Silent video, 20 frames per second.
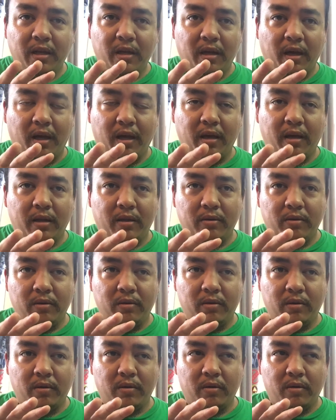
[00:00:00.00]

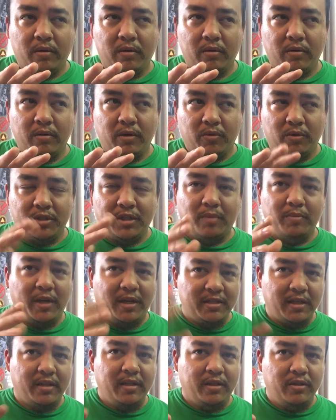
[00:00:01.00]
and there were some days
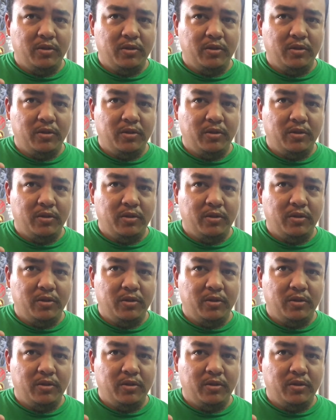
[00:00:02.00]
I did